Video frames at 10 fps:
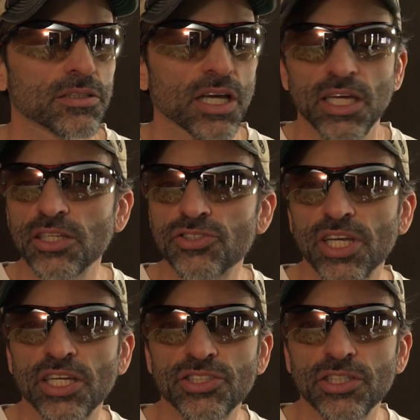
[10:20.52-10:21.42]
I guess
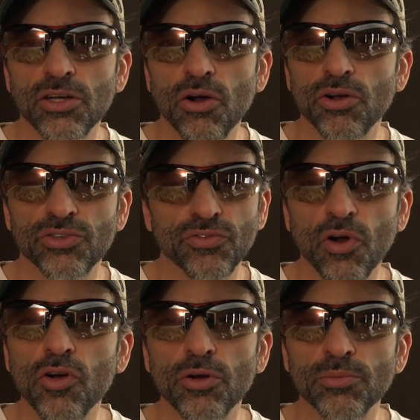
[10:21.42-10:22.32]
Changing Hearts
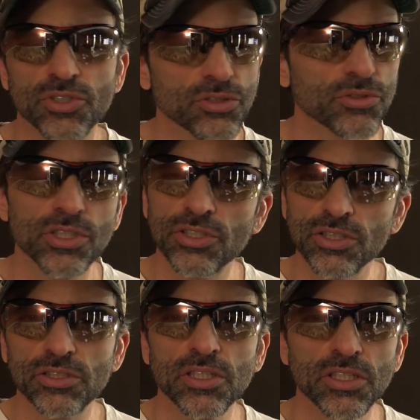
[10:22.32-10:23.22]
Farm, so you can
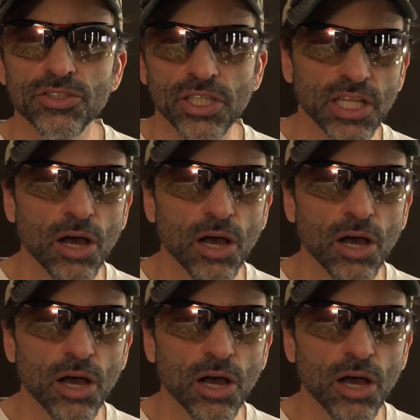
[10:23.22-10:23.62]
just check that.